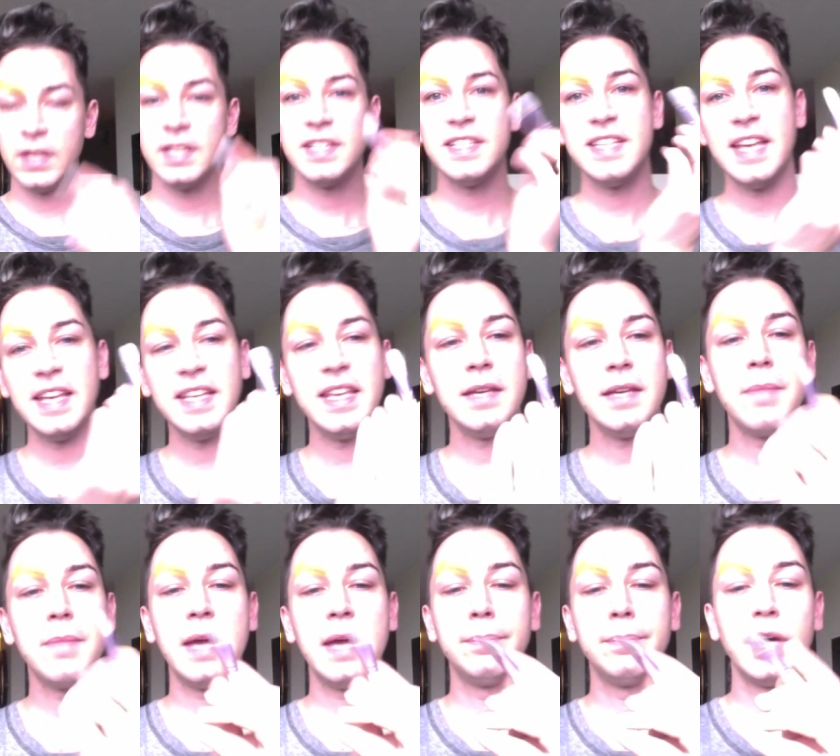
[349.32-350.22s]
Taking
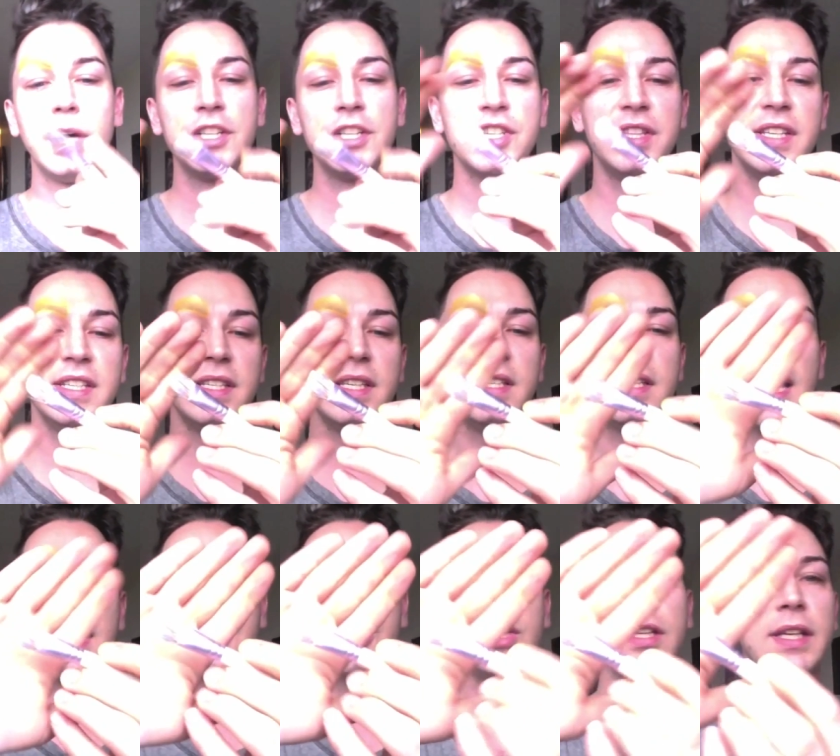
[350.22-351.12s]
my brush, this is
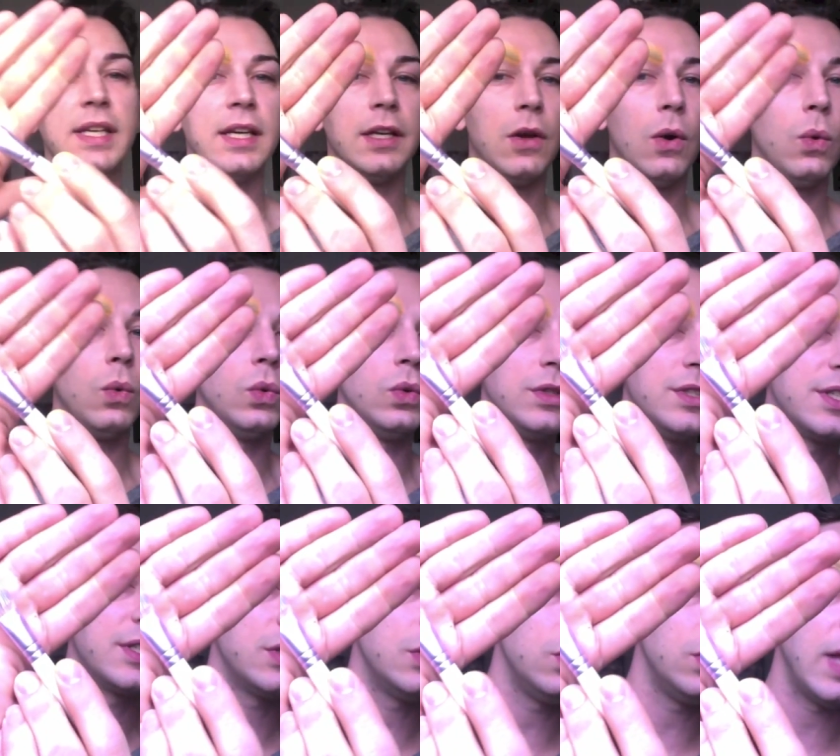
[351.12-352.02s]
actually an
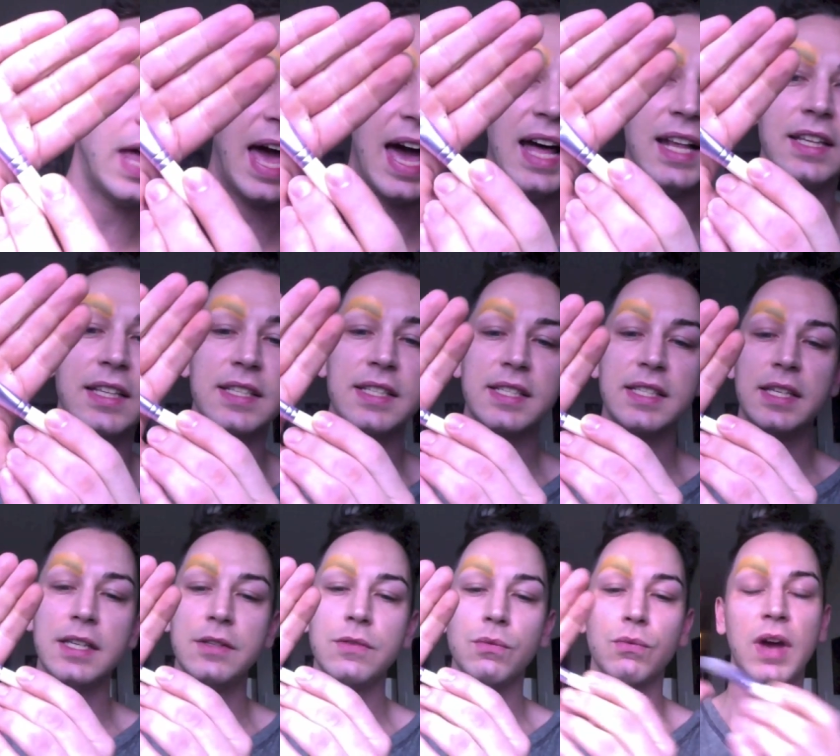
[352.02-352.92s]
old school
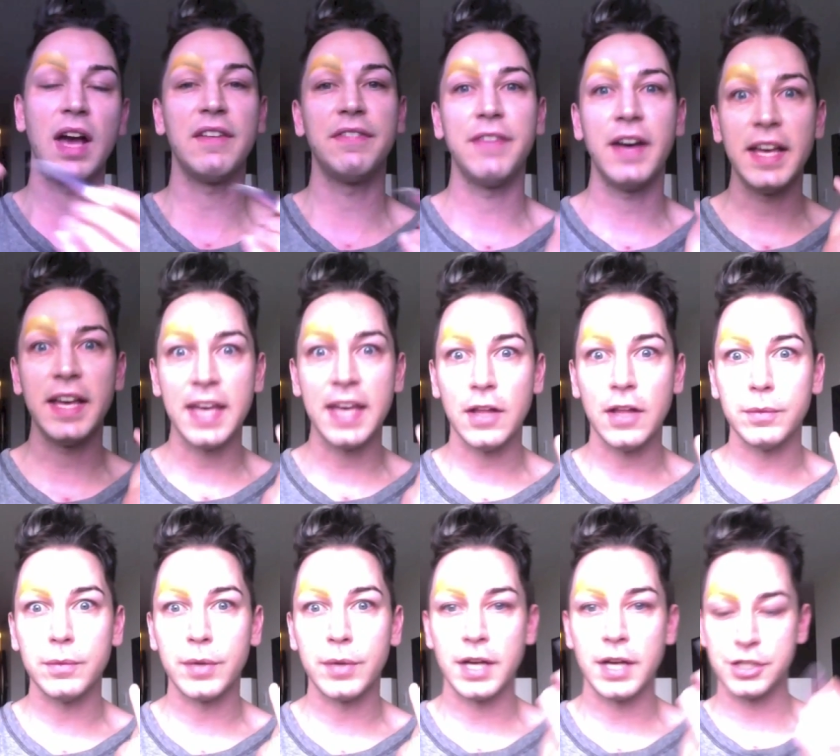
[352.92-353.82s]
Allison
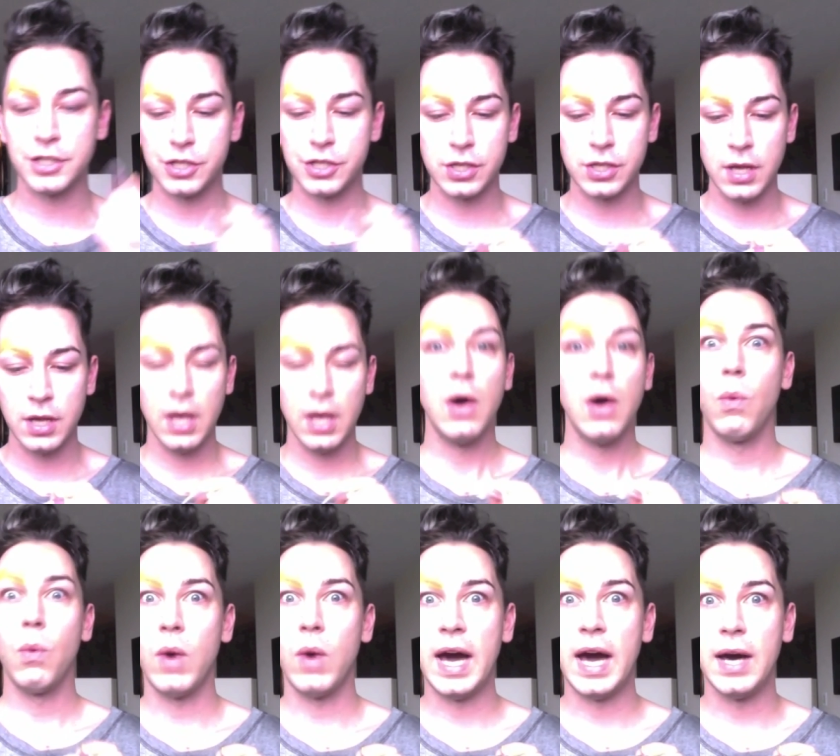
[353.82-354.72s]
Raphael brush.
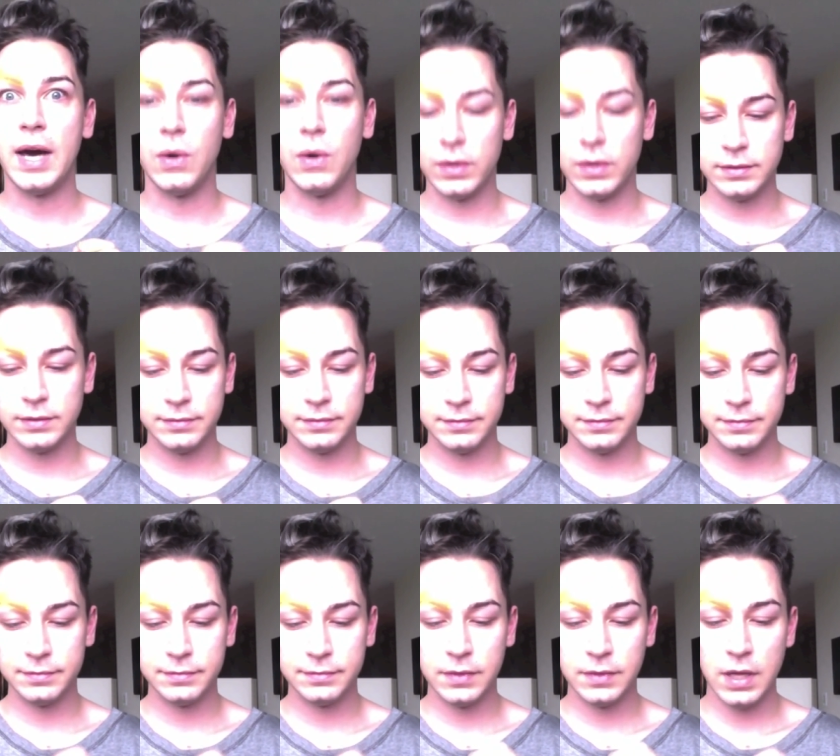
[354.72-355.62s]
Wow.
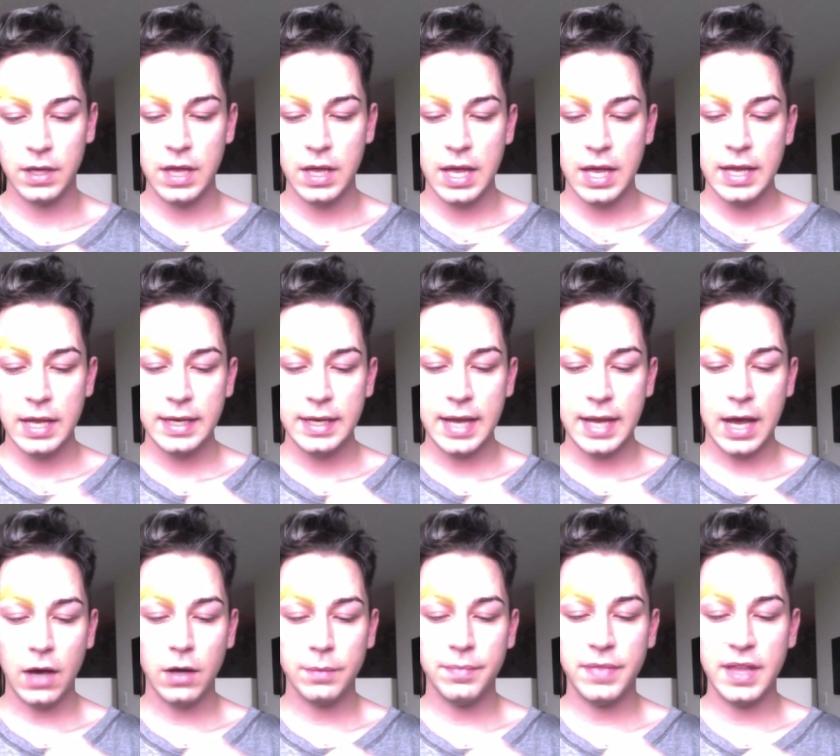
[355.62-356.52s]

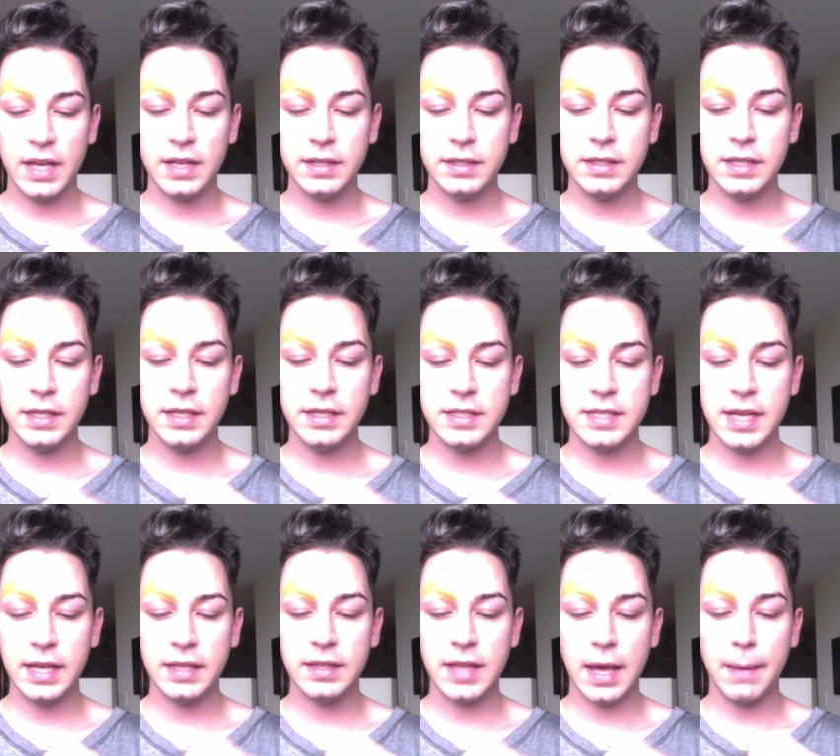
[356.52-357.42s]
Now I'm then going to
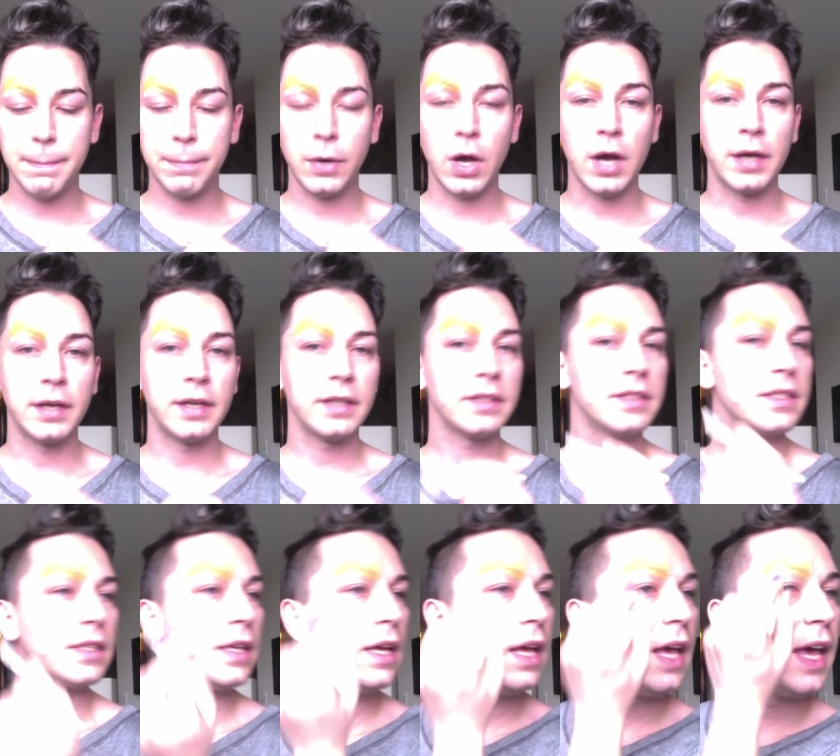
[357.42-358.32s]
take that
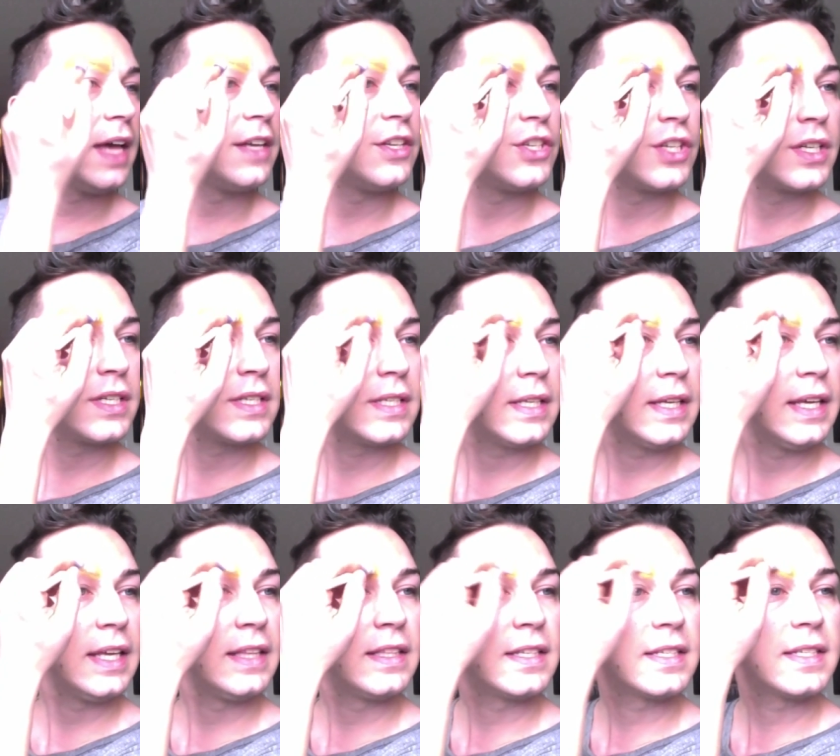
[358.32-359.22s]
product and just
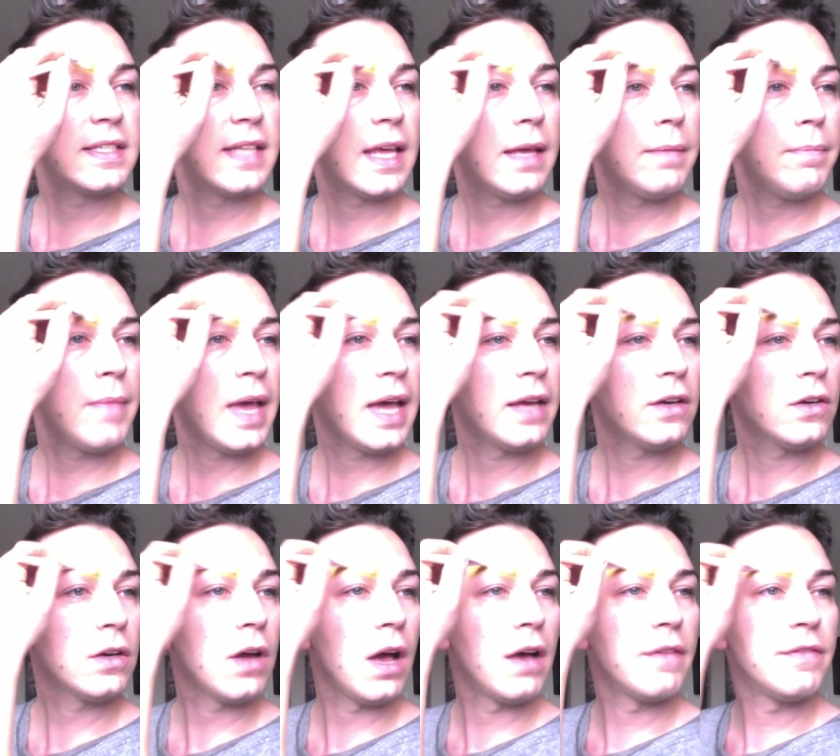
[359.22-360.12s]
in the same manner
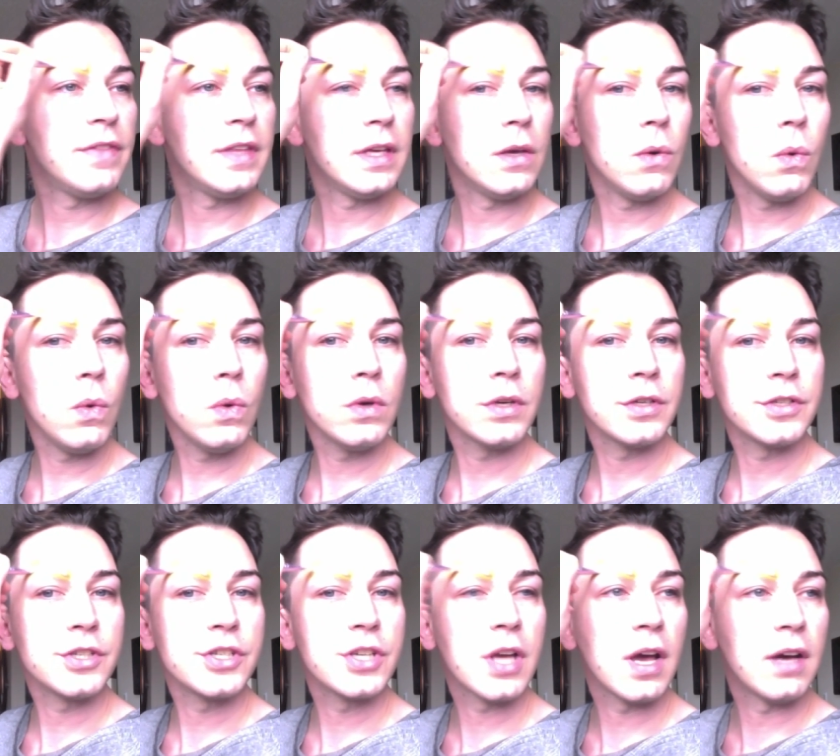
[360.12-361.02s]
of the
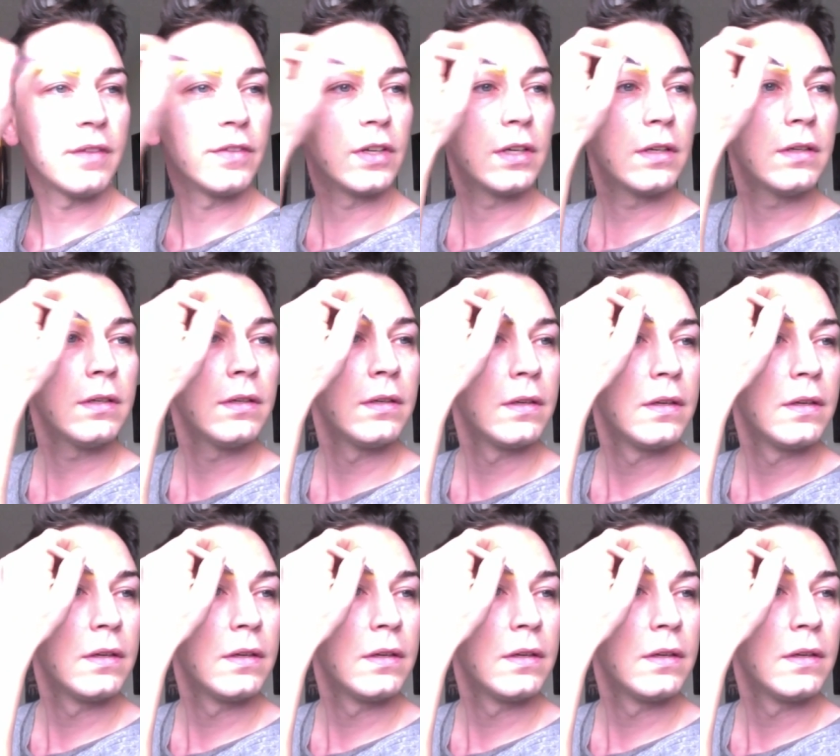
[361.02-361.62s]
orange cover,